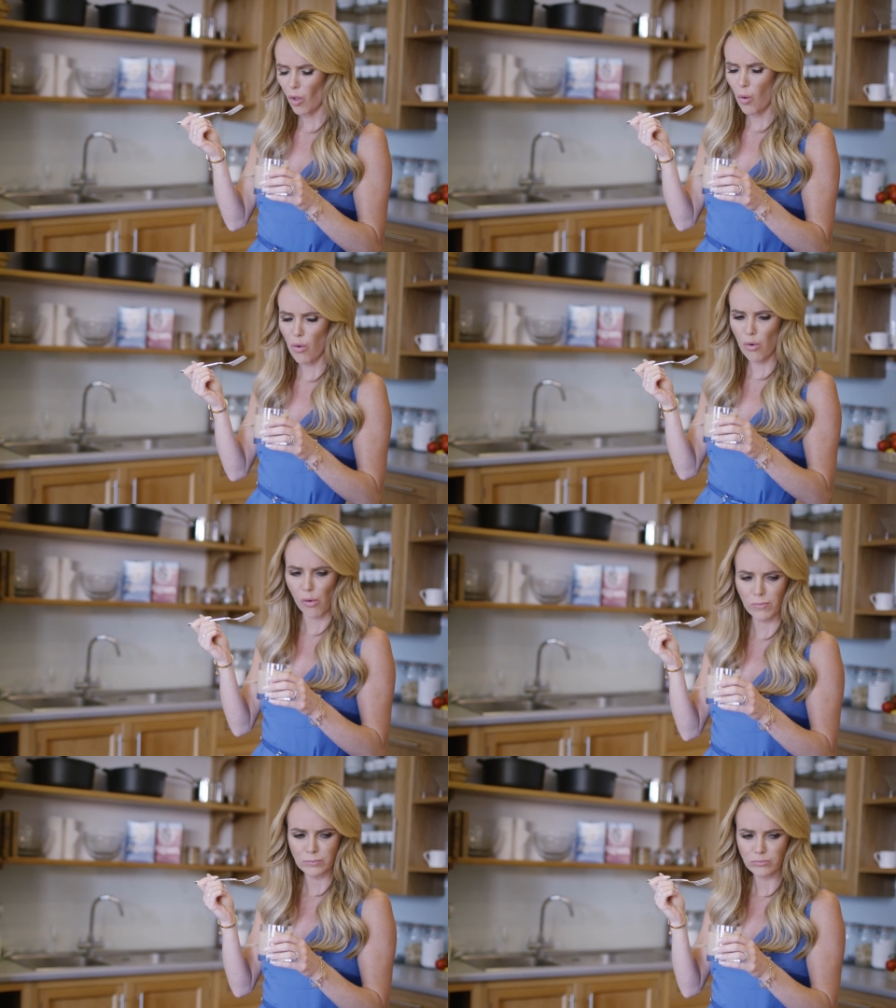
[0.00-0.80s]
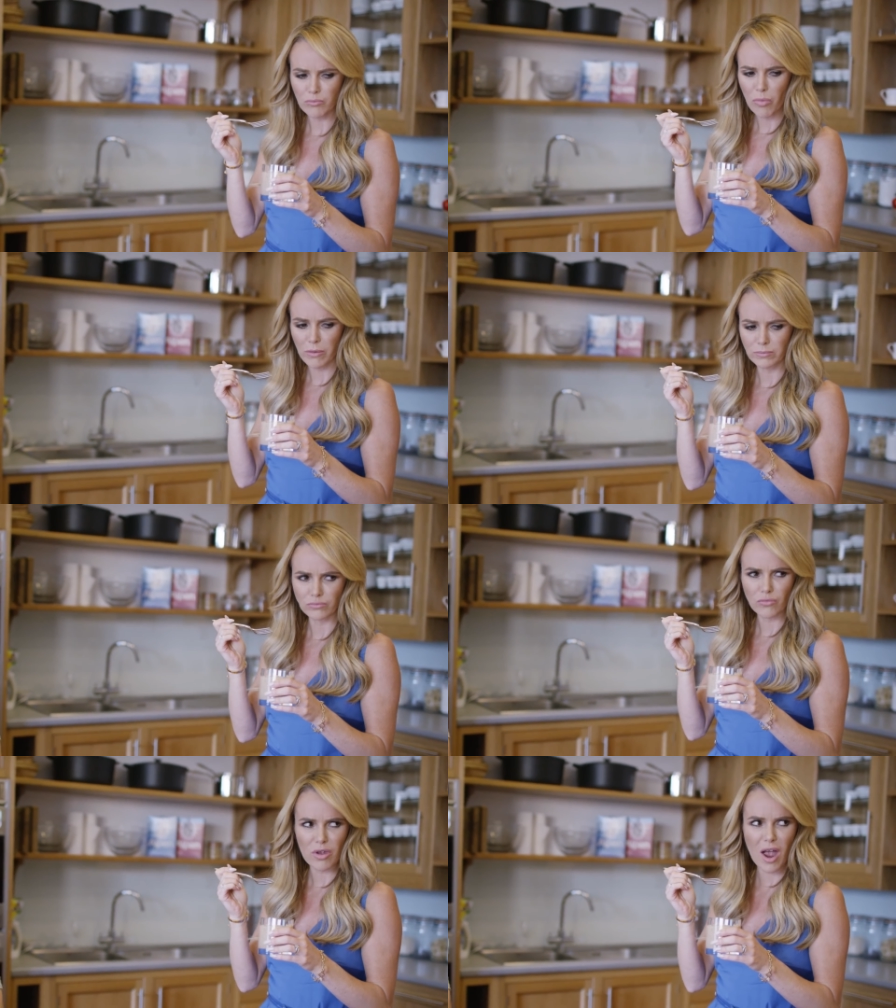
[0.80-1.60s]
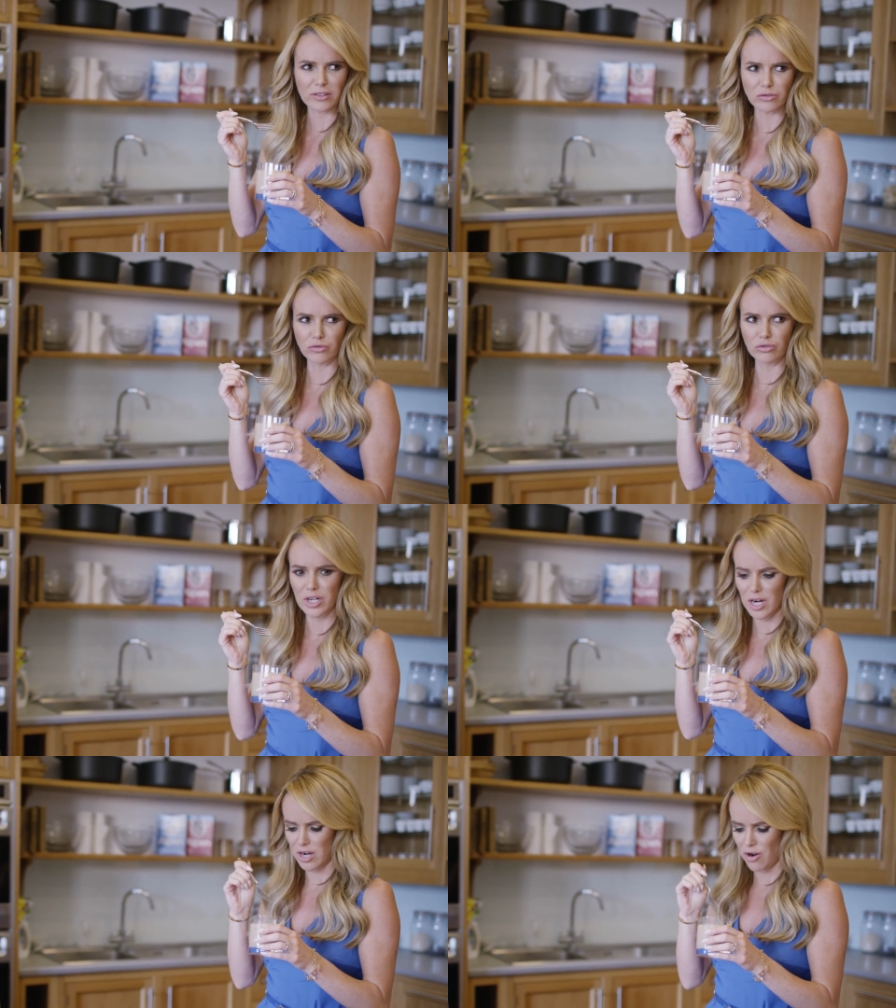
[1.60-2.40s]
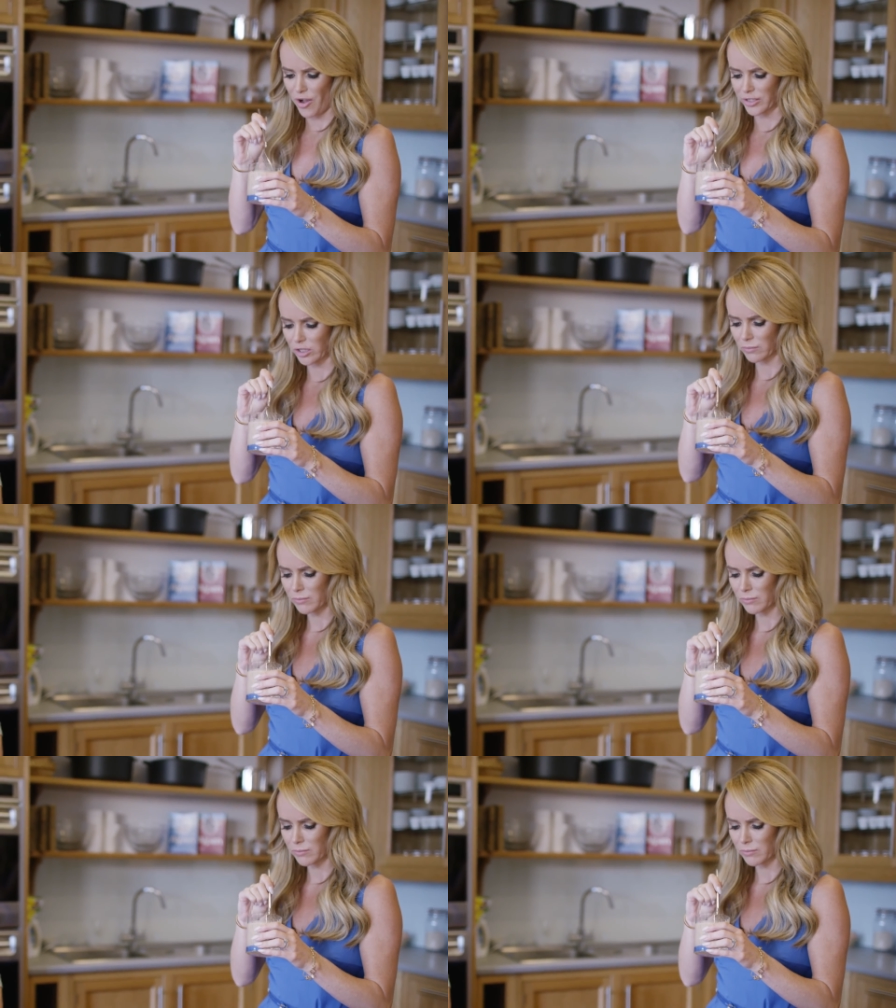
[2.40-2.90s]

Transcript: Oh, that's really nice.